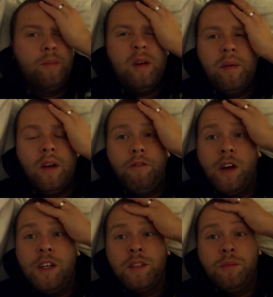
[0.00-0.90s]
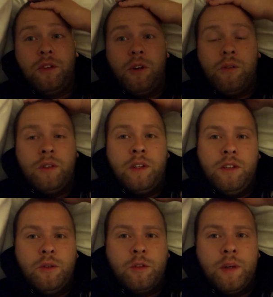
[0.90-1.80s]
Maybe I'll fly some drone
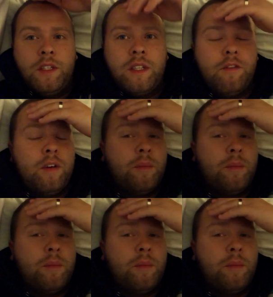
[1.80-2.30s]
and use my stuff.